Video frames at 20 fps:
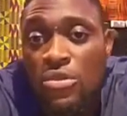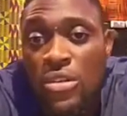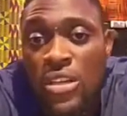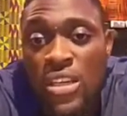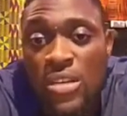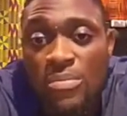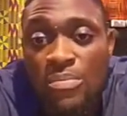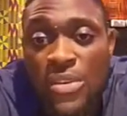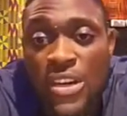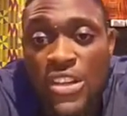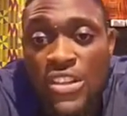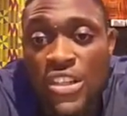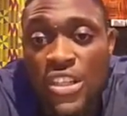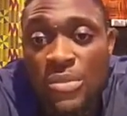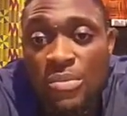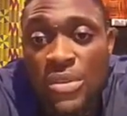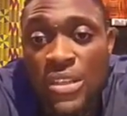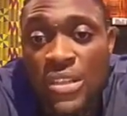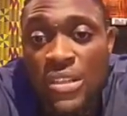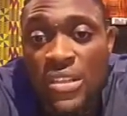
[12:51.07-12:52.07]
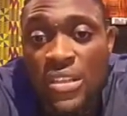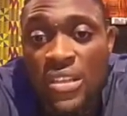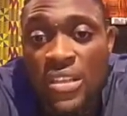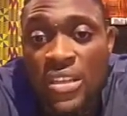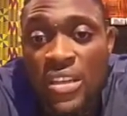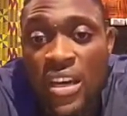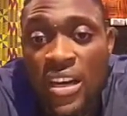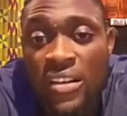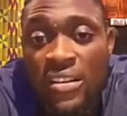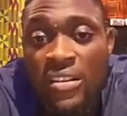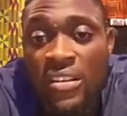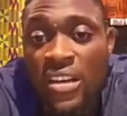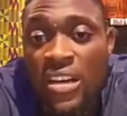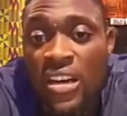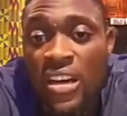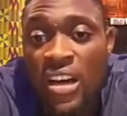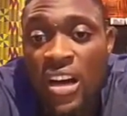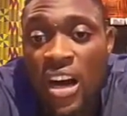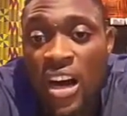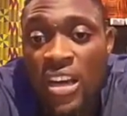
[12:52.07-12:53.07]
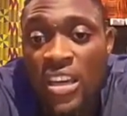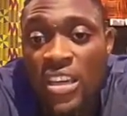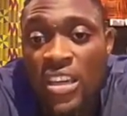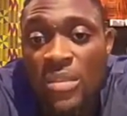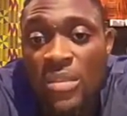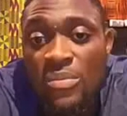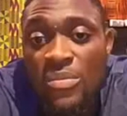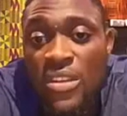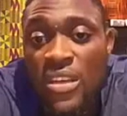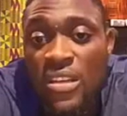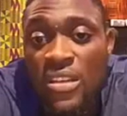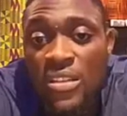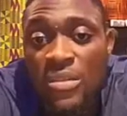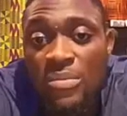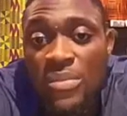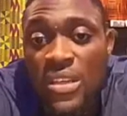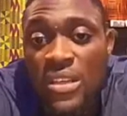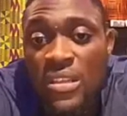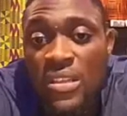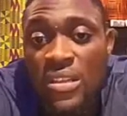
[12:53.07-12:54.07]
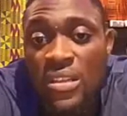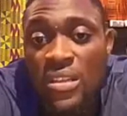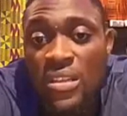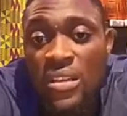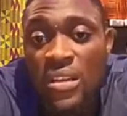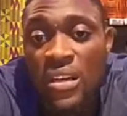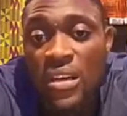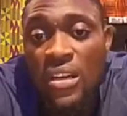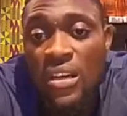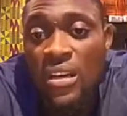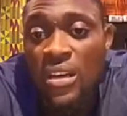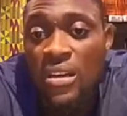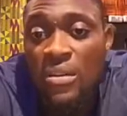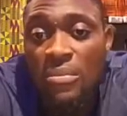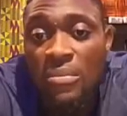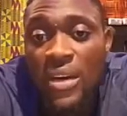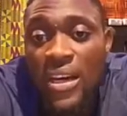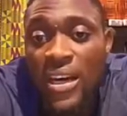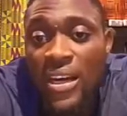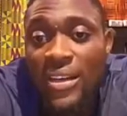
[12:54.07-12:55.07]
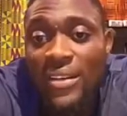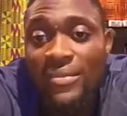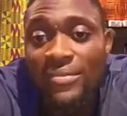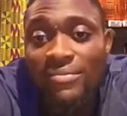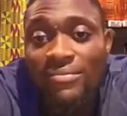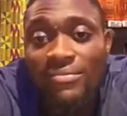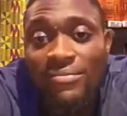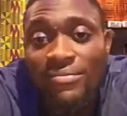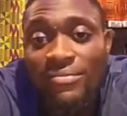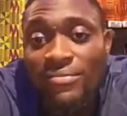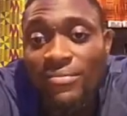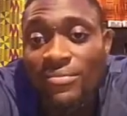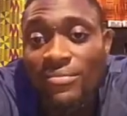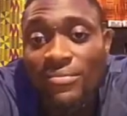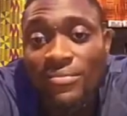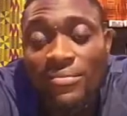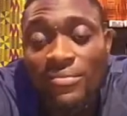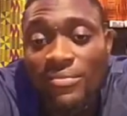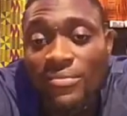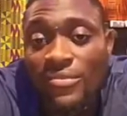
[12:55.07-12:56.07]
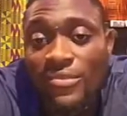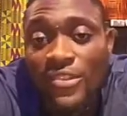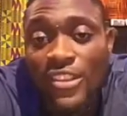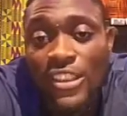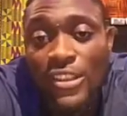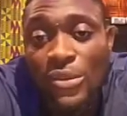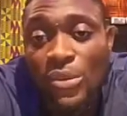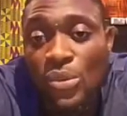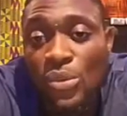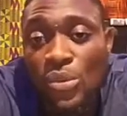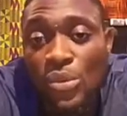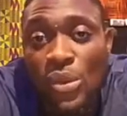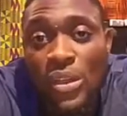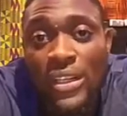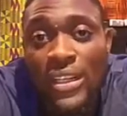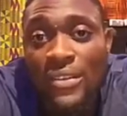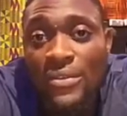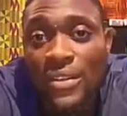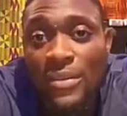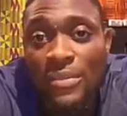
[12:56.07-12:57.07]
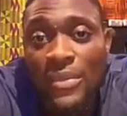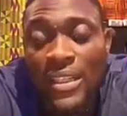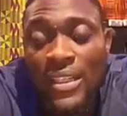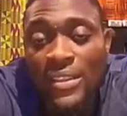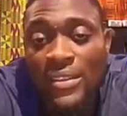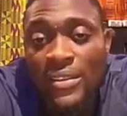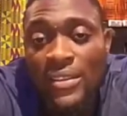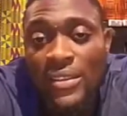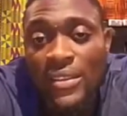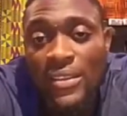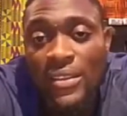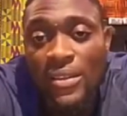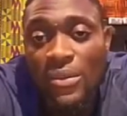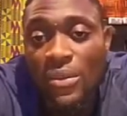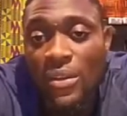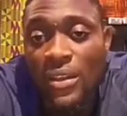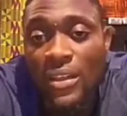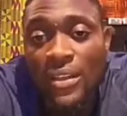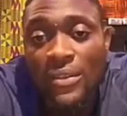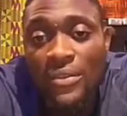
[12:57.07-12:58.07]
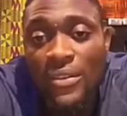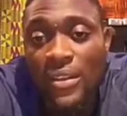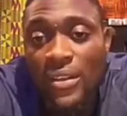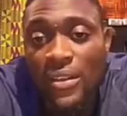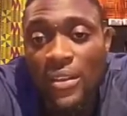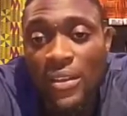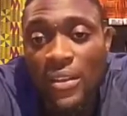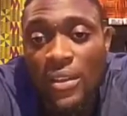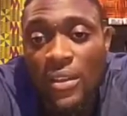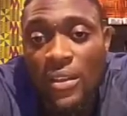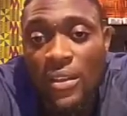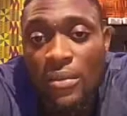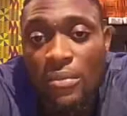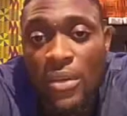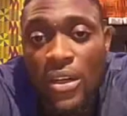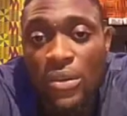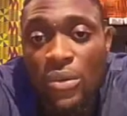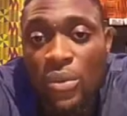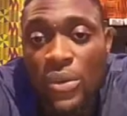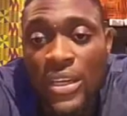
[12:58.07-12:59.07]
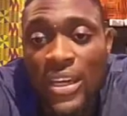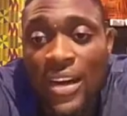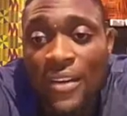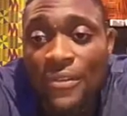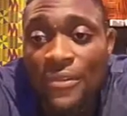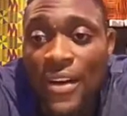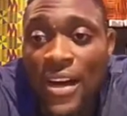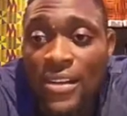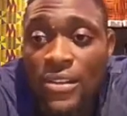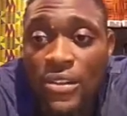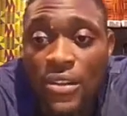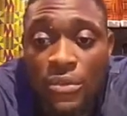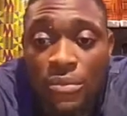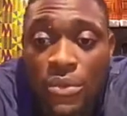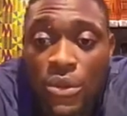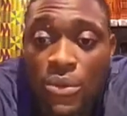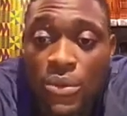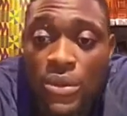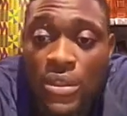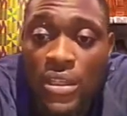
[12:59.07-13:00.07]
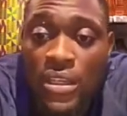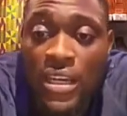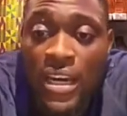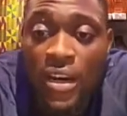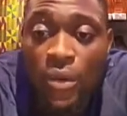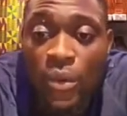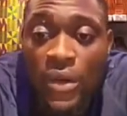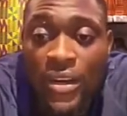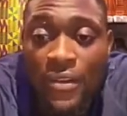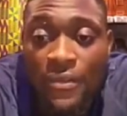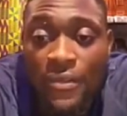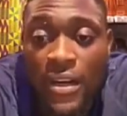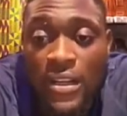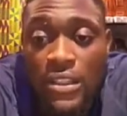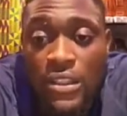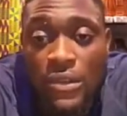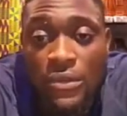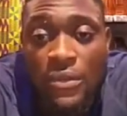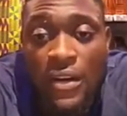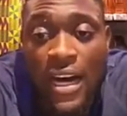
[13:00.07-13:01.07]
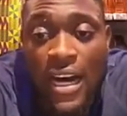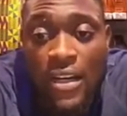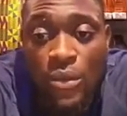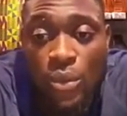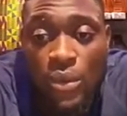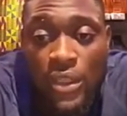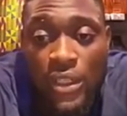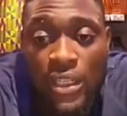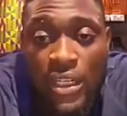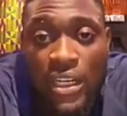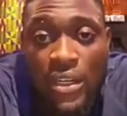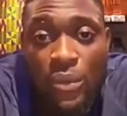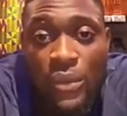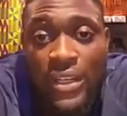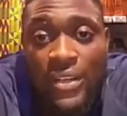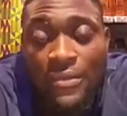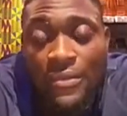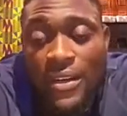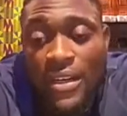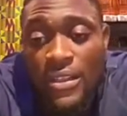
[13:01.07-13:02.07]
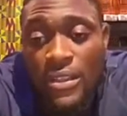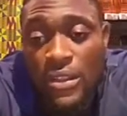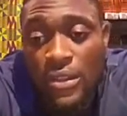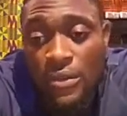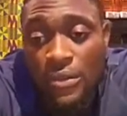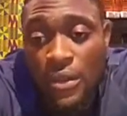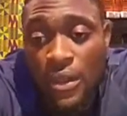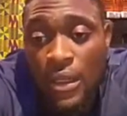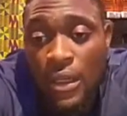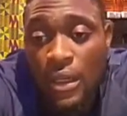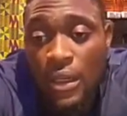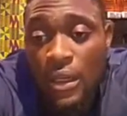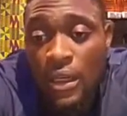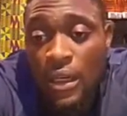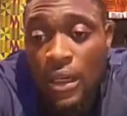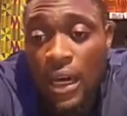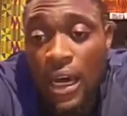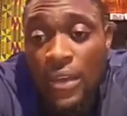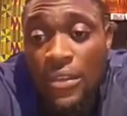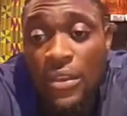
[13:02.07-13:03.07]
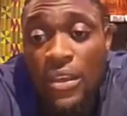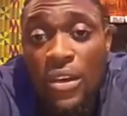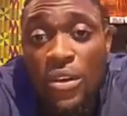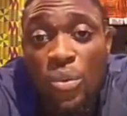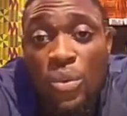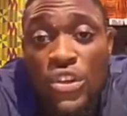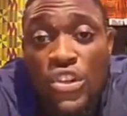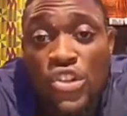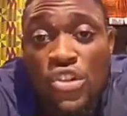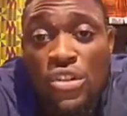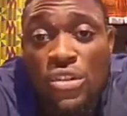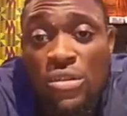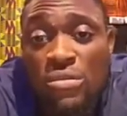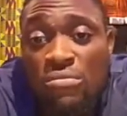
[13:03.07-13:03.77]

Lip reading: keep pages busy and keep things busy, man, whatever, man, whatever. But we are fans of music and we are fans of hard work and we are fans of, I think we should